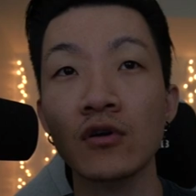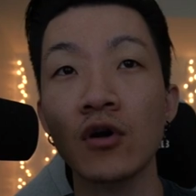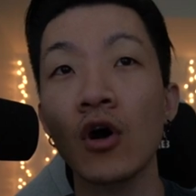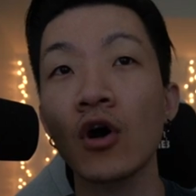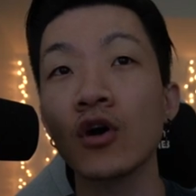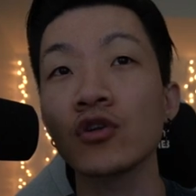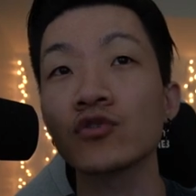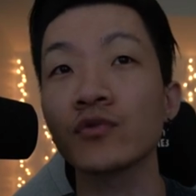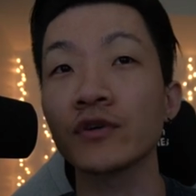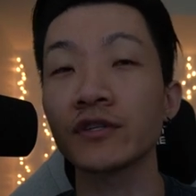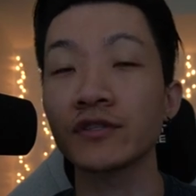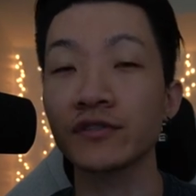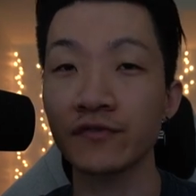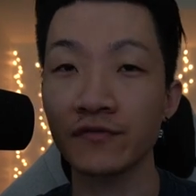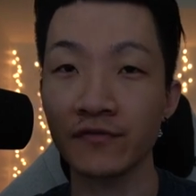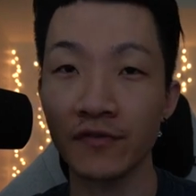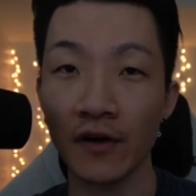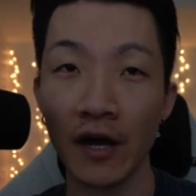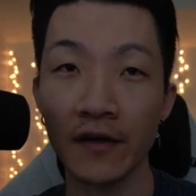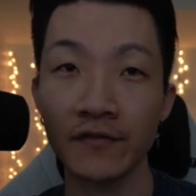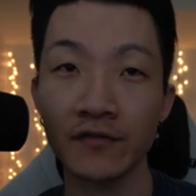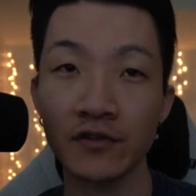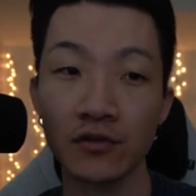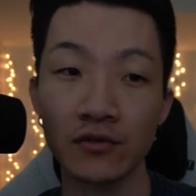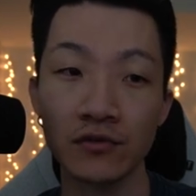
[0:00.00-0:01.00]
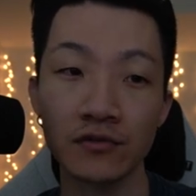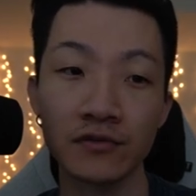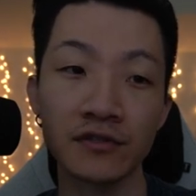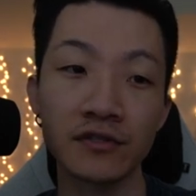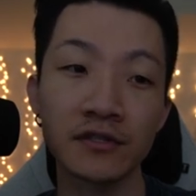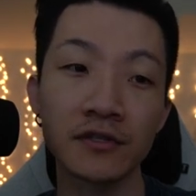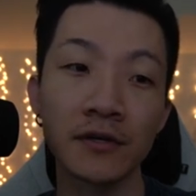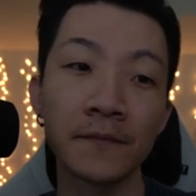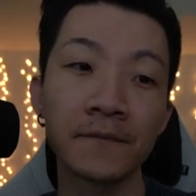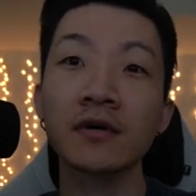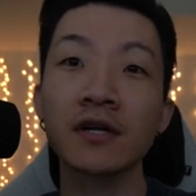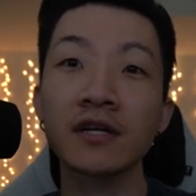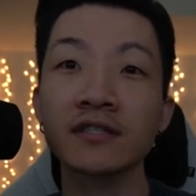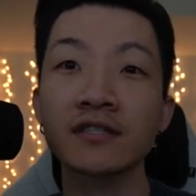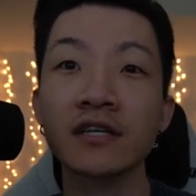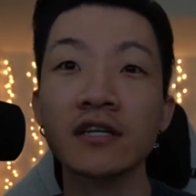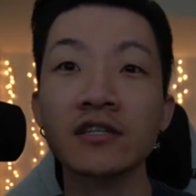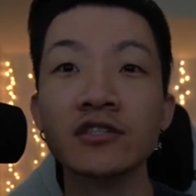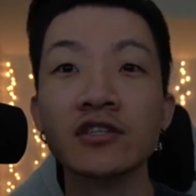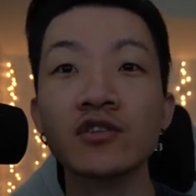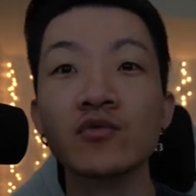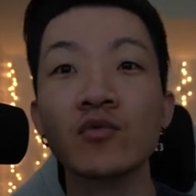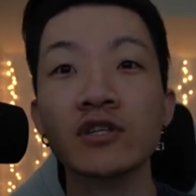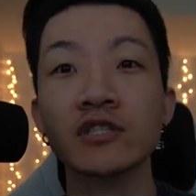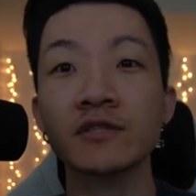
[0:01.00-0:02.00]
all the way to five turns. But
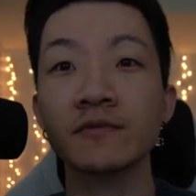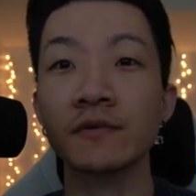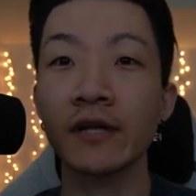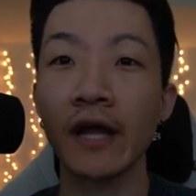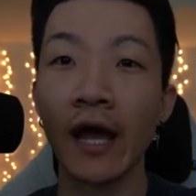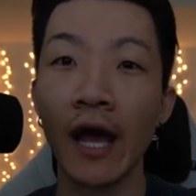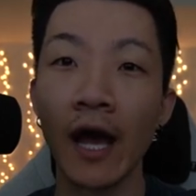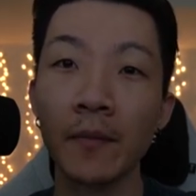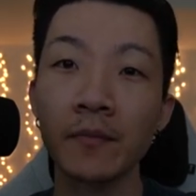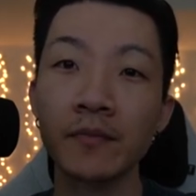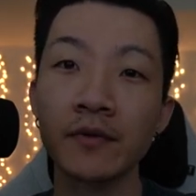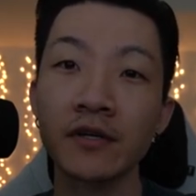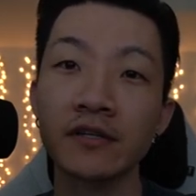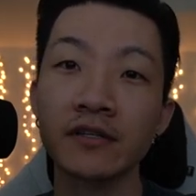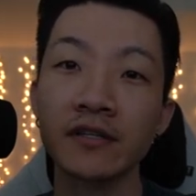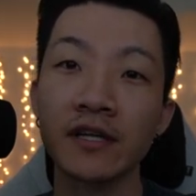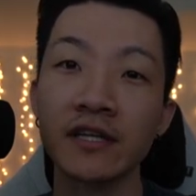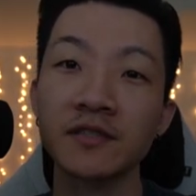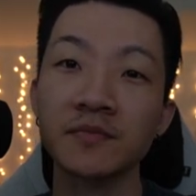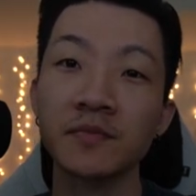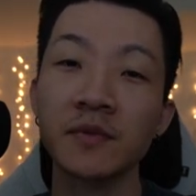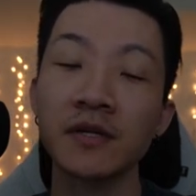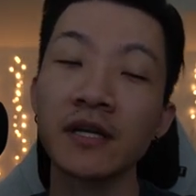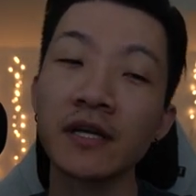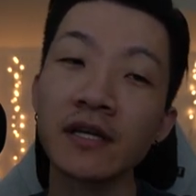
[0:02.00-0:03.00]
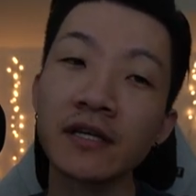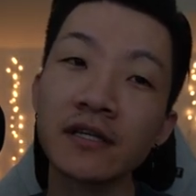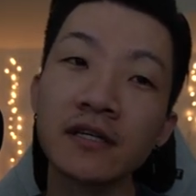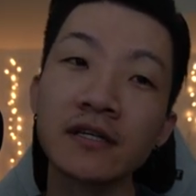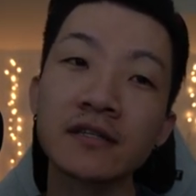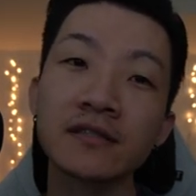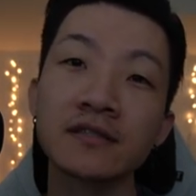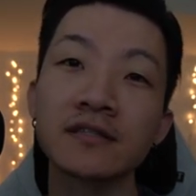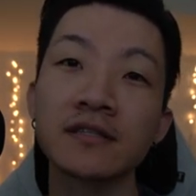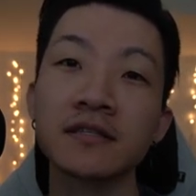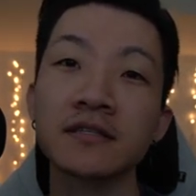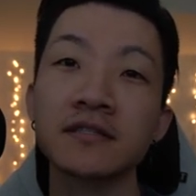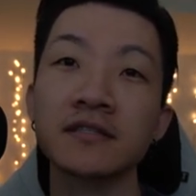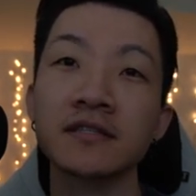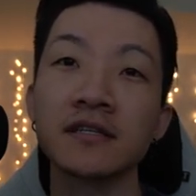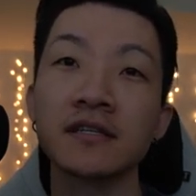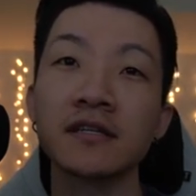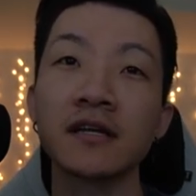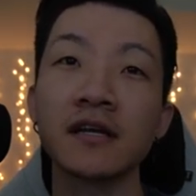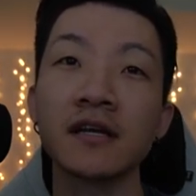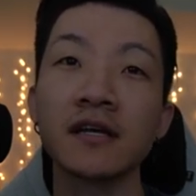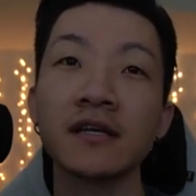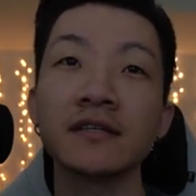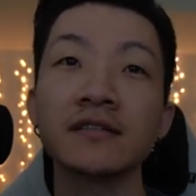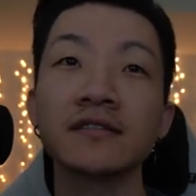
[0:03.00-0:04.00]
essentially, what's been happening that's been
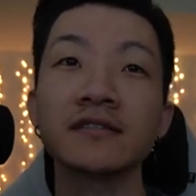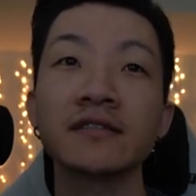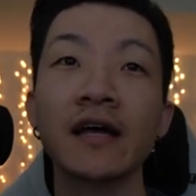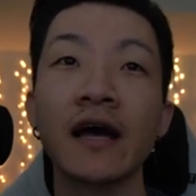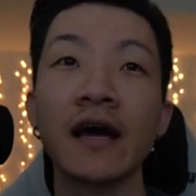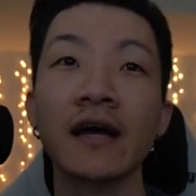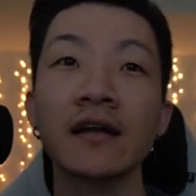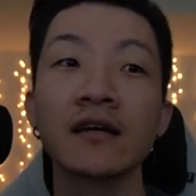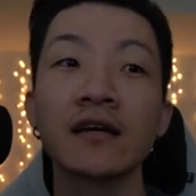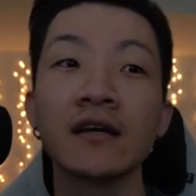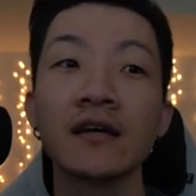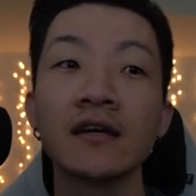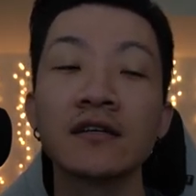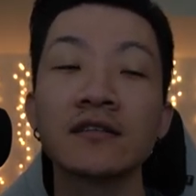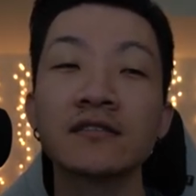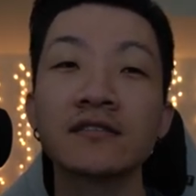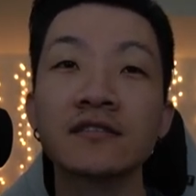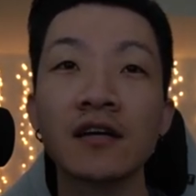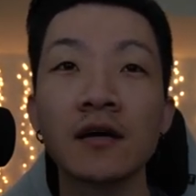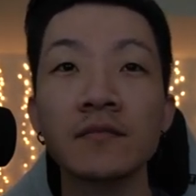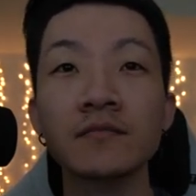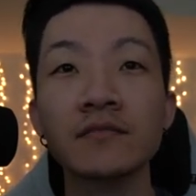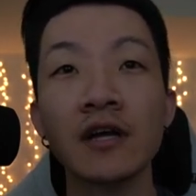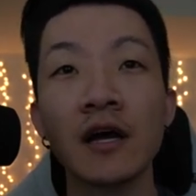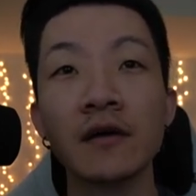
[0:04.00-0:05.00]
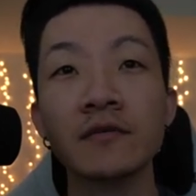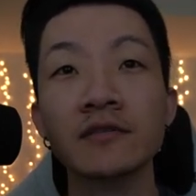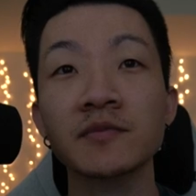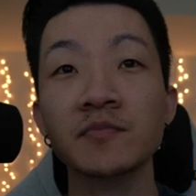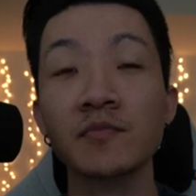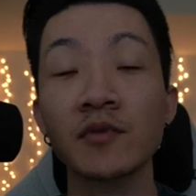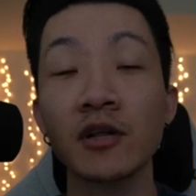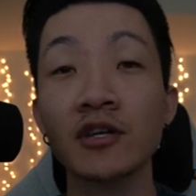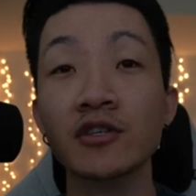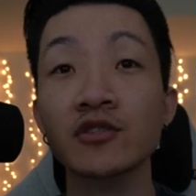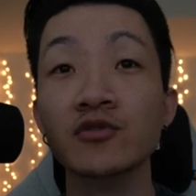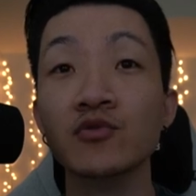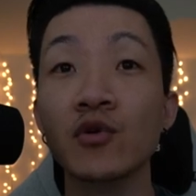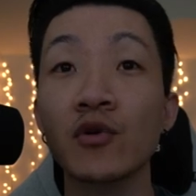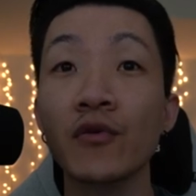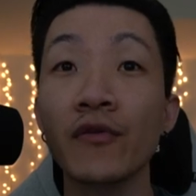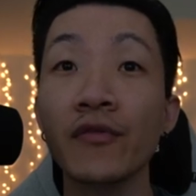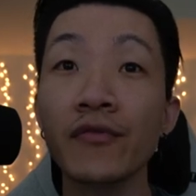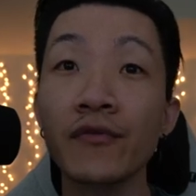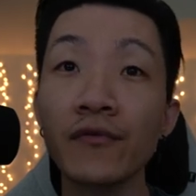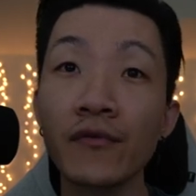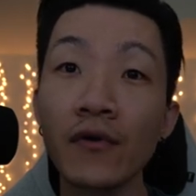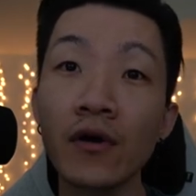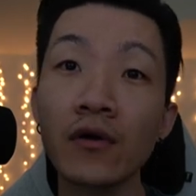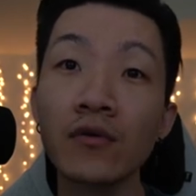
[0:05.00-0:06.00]
inconsistent is that sometimes players will
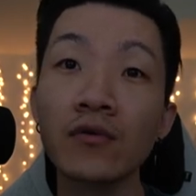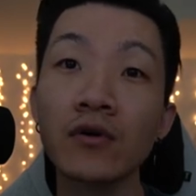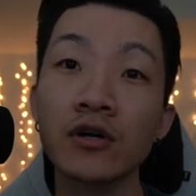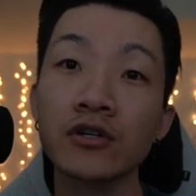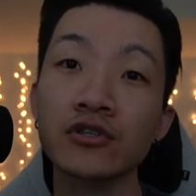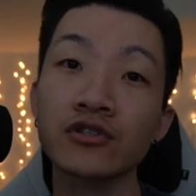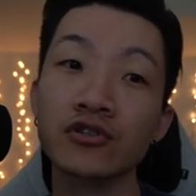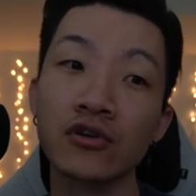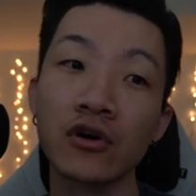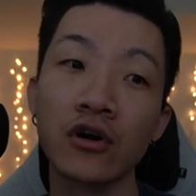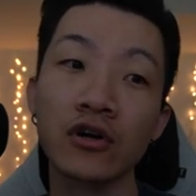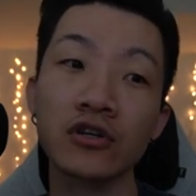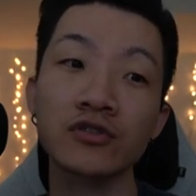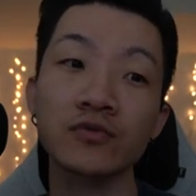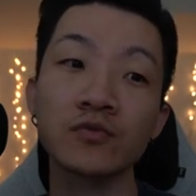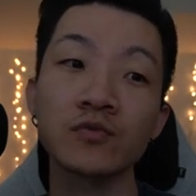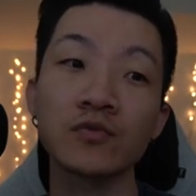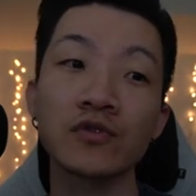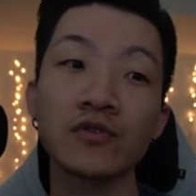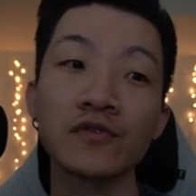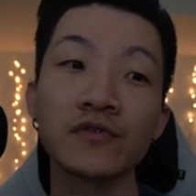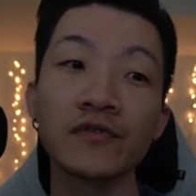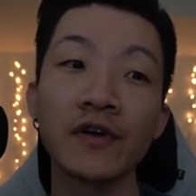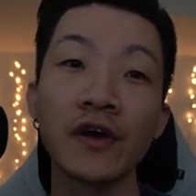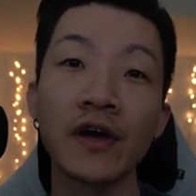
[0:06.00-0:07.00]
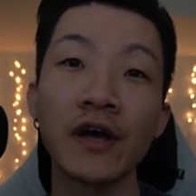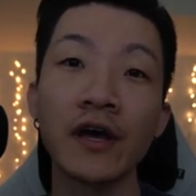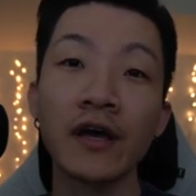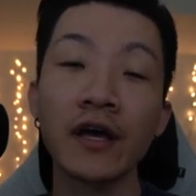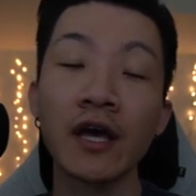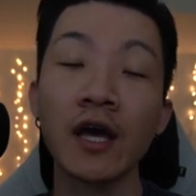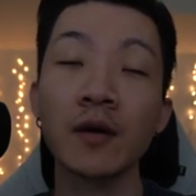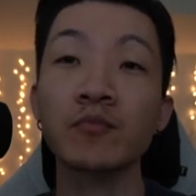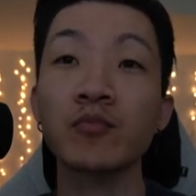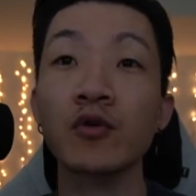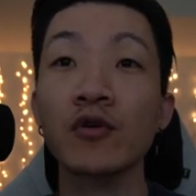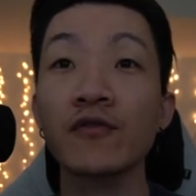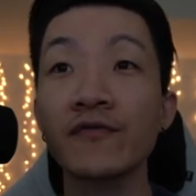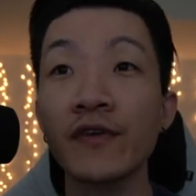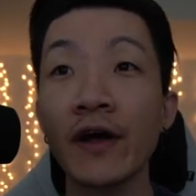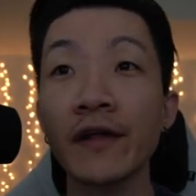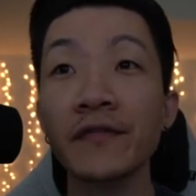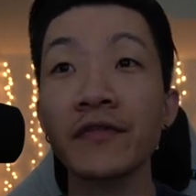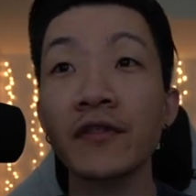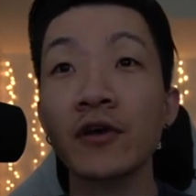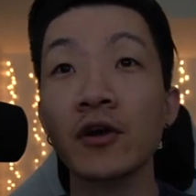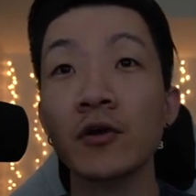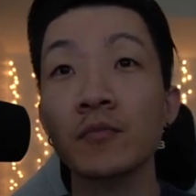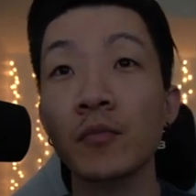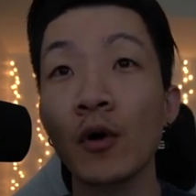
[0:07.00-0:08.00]
throw a charge move and
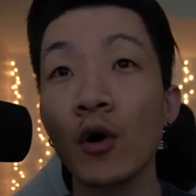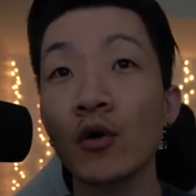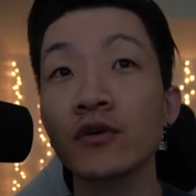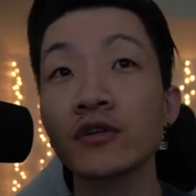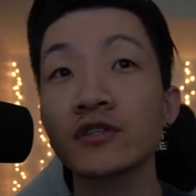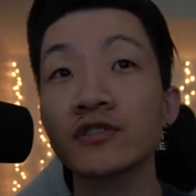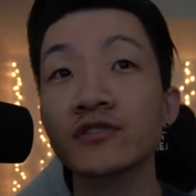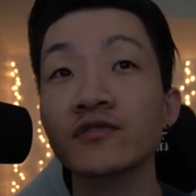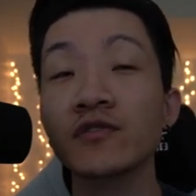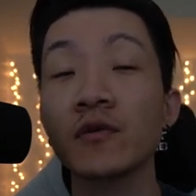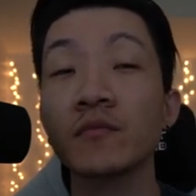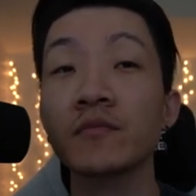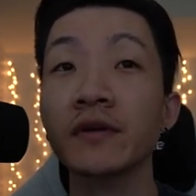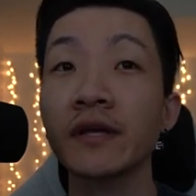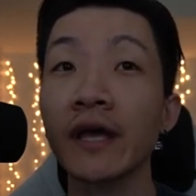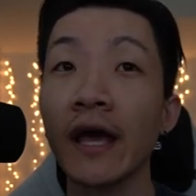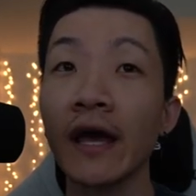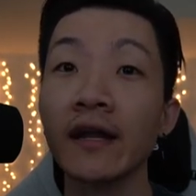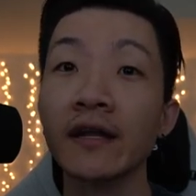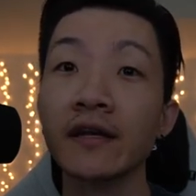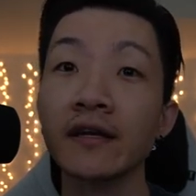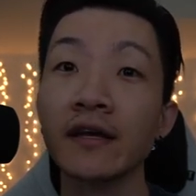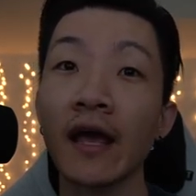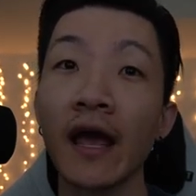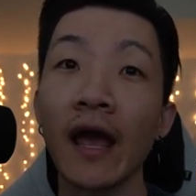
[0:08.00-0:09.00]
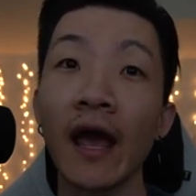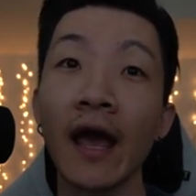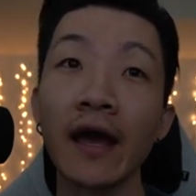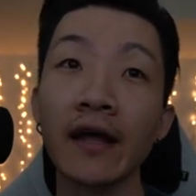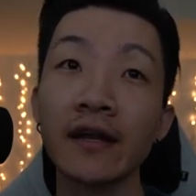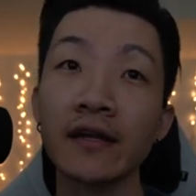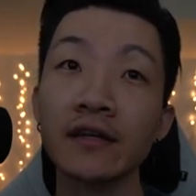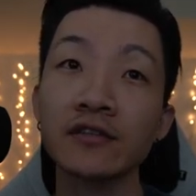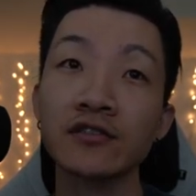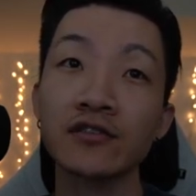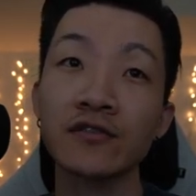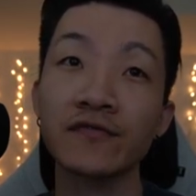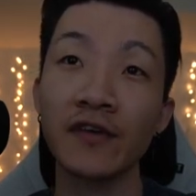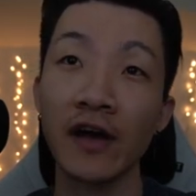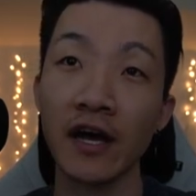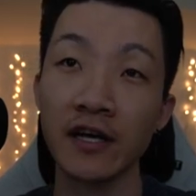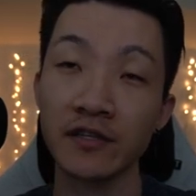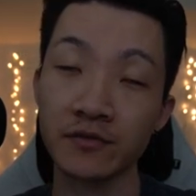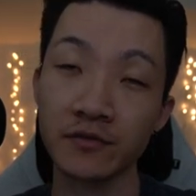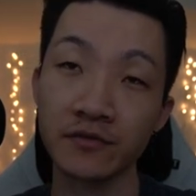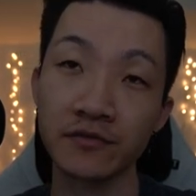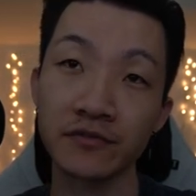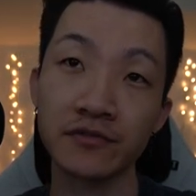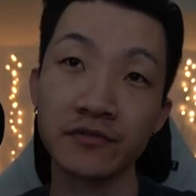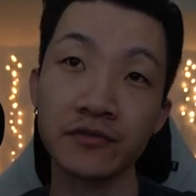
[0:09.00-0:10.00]
prevent their opponents from getting any
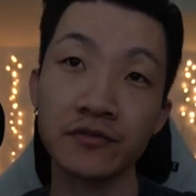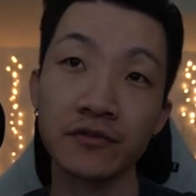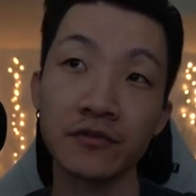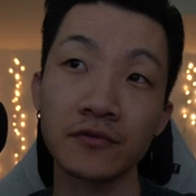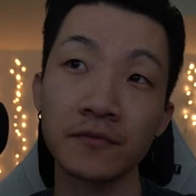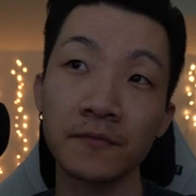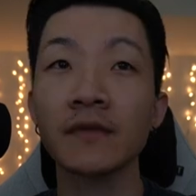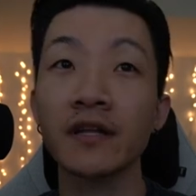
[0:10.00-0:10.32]
fast moves through.